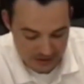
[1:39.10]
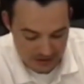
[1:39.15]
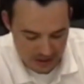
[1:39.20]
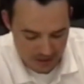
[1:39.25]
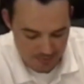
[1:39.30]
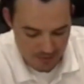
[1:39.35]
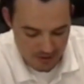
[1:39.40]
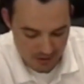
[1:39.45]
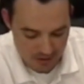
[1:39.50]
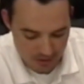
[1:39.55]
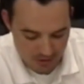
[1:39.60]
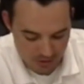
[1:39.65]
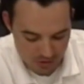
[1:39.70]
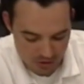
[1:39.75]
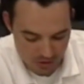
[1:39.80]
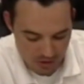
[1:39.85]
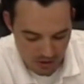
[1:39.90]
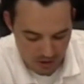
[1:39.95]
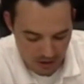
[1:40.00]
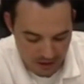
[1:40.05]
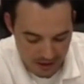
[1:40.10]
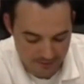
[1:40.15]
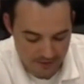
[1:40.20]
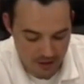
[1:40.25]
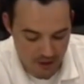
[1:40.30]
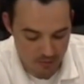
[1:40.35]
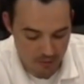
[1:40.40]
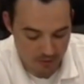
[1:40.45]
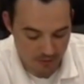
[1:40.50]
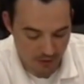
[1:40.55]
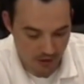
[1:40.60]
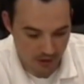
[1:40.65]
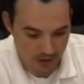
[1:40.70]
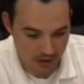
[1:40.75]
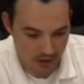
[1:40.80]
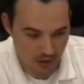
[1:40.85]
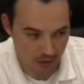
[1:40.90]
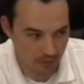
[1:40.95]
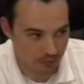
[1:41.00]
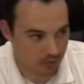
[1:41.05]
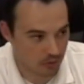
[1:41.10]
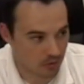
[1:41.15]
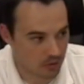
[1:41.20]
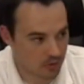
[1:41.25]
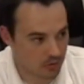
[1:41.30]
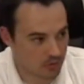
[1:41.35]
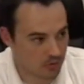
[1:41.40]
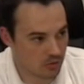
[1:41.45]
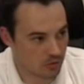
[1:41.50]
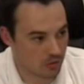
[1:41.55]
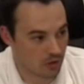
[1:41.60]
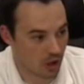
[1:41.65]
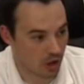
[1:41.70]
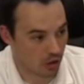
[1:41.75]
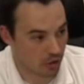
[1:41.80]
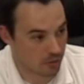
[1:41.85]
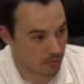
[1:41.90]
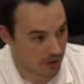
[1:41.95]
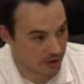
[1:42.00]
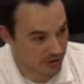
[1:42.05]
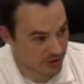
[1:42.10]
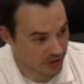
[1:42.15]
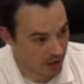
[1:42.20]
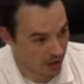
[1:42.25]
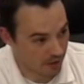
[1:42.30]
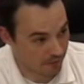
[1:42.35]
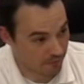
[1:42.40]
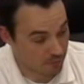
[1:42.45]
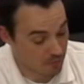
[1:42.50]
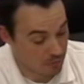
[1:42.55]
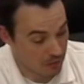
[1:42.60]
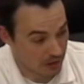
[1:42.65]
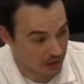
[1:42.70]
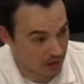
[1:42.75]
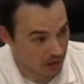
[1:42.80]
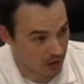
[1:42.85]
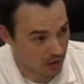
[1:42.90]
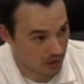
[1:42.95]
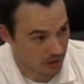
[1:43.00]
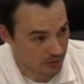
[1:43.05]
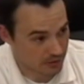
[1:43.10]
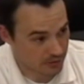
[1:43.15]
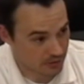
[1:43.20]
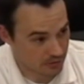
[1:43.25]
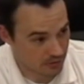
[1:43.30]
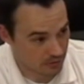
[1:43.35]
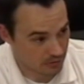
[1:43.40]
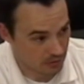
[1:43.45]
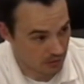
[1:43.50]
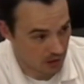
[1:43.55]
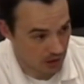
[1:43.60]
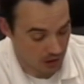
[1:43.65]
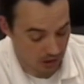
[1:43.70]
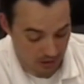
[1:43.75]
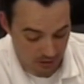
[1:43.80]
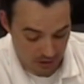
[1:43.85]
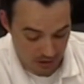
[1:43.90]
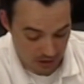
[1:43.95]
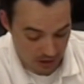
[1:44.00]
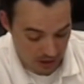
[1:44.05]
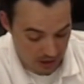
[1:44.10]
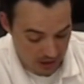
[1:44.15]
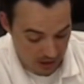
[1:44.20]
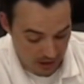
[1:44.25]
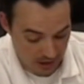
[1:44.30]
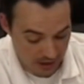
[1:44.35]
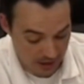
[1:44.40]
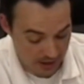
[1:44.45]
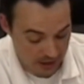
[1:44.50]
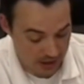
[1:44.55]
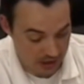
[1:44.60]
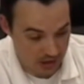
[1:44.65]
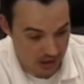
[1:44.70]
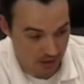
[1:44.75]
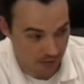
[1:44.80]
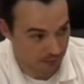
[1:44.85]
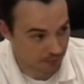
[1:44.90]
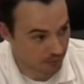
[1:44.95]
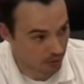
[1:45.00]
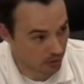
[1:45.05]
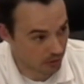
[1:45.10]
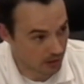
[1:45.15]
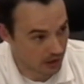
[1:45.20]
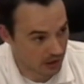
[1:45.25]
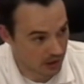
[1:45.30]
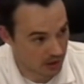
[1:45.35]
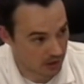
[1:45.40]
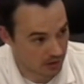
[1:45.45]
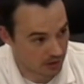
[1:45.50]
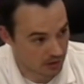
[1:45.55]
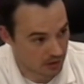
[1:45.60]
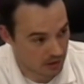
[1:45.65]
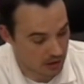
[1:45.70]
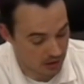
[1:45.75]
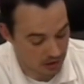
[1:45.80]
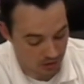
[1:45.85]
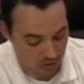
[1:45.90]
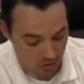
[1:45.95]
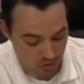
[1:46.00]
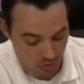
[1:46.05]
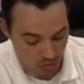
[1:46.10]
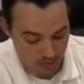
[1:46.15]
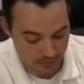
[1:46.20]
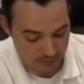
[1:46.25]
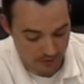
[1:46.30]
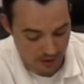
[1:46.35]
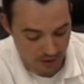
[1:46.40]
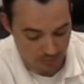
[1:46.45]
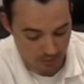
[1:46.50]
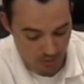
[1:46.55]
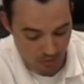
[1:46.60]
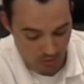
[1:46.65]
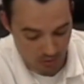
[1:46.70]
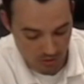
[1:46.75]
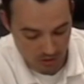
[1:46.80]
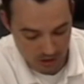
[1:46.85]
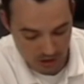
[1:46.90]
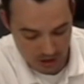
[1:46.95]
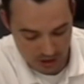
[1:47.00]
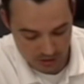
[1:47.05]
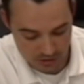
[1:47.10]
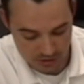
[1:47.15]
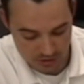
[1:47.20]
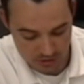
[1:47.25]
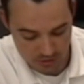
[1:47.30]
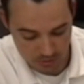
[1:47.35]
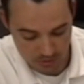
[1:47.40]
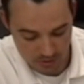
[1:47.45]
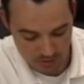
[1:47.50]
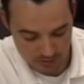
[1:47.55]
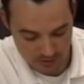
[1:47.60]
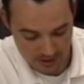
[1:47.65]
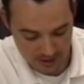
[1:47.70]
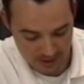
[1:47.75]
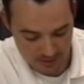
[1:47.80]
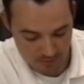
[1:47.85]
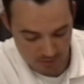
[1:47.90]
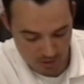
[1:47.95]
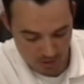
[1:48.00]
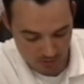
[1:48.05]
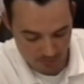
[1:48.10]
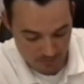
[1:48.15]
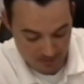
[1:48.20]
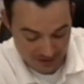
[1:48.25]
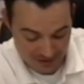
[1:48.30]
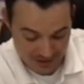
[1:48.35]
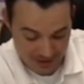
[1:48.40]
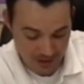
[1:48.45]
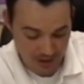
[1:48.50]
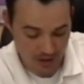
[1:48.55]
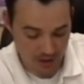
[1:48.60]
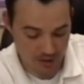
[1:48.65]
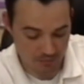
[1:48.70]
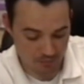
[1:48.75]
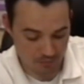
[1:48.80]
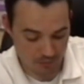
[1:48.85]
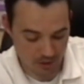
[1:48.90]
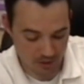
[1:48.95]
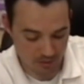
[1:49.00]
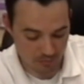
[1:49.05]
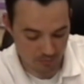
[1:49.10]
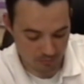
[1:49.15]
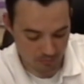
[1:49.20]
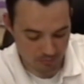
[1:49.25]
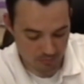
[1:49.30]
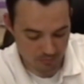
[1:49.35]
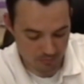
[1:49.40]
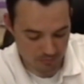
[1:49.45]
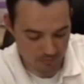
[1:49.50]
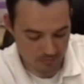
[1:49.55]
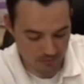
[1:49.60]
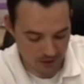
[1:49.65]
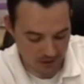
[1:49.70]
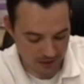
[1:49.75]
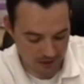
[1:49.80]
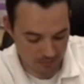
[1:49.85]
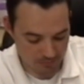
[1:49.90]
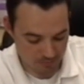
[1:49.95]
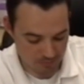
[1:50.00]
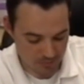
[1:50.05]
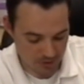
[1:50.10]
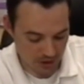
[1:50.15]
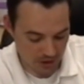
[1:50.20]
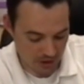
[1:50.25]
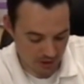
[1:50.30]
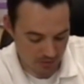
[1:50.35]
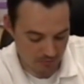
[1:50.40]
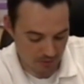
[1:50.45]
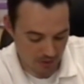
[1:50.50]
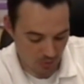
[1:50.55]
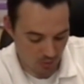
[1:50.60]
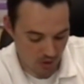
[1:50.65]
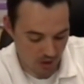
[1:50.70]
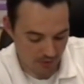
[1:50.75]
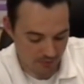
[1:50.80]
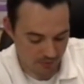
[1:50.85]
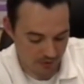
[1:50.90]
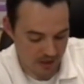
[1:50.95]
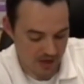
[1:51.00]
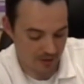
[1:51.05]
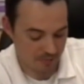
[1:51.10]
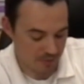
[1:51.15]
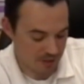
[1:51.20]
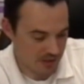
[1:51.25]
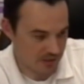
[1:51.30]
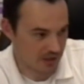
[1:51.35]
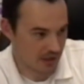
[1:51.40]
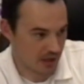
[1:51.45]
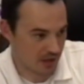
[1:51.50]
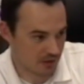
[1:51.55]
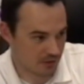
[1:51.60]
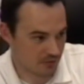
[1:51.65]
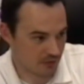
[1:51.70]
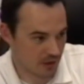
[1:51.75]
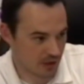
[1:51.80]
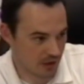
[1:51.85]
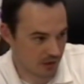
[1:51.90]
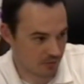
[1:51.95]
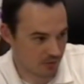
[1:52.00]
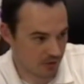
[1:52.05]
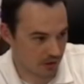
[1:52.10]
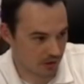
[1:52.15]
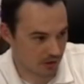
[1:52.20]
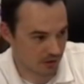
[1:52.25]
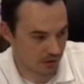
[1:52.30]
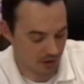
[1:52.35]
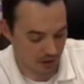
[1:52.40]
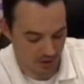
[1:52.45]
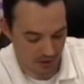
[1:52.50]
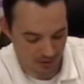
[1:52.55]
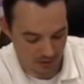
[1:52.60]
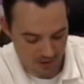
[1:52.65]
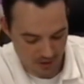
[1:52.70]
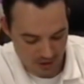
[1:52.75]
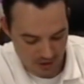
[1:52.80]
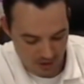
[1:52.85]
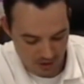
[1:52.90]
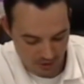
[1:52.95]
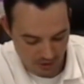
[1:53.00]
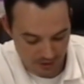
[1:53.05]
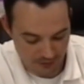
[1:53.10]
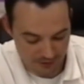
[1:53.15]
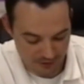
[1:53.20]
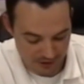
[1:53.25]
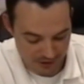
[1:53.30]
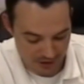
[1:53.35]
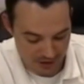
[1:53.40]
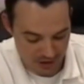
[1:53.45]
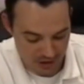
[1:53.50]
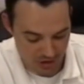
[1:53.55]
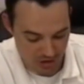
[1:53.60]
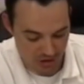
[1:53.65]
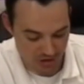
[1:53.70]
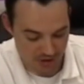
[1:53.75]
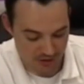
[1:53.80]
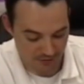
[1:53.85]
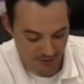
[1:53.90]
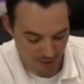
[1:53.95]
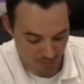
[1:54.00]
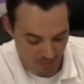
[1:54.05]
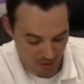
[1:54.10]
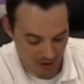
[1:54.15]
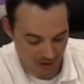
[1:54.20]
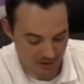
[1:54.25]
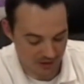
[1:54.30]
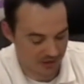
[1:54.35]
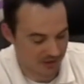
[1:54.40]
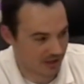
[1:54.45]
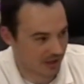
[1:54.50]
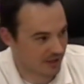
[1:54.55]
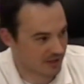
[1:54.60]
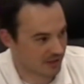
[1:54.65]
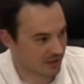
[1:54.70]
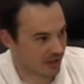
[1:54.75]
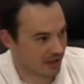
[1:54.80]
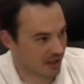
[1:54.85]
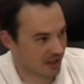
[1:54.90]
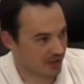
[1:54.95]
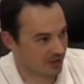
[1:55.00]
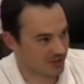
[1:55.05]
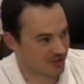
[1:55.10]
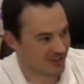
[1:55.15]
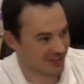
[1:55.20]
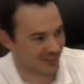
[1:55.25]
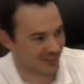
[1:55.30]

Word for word: I mean, I've got to be very careful, not only myself, but my dogs. Right. They, they get hidden their fur, that kind of thing. So we've got to be real cautious that we don't take them home. I'm, I'm I can tell you that my wife would not be satisfied with uh, living conditions if I brought these guys to the house. So.